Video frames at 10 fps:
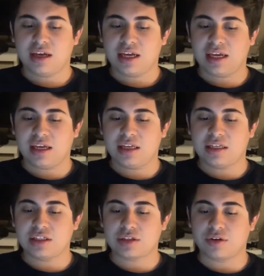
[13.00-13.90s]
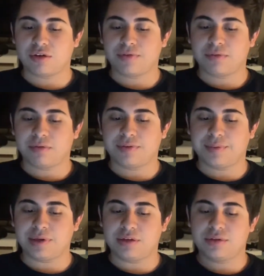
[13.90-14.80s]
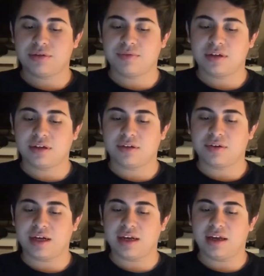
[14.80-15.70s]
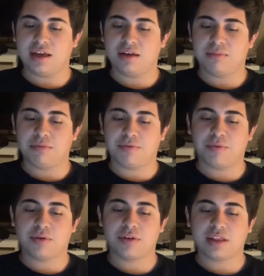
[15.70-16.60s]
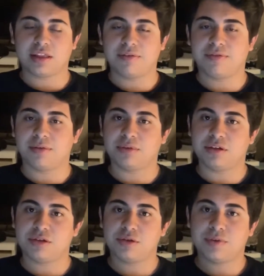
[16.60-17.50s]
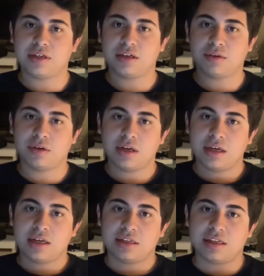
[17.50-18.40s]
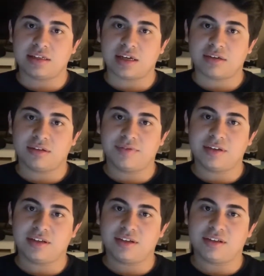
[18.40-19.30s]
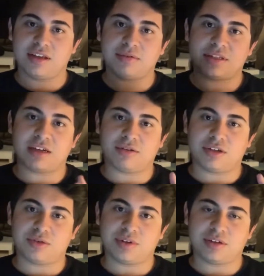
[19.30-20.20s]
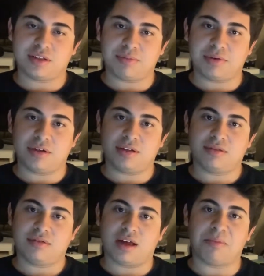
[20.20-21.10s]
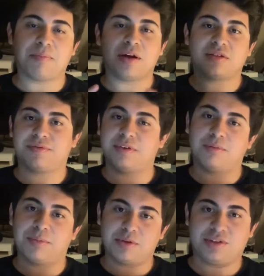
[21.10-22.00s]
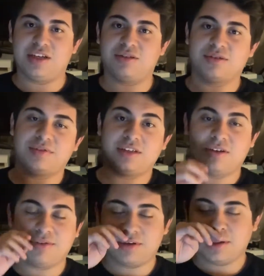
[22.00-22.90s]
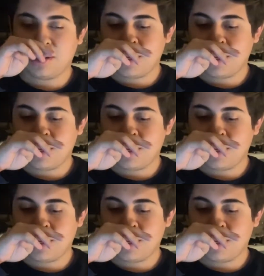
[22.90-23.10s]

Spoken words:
and his girlfriend were filming a YouTube video, and before that they filmed the YouTube video, they titled on Twitter, they put, "I'm about to film the most dangerous video ever."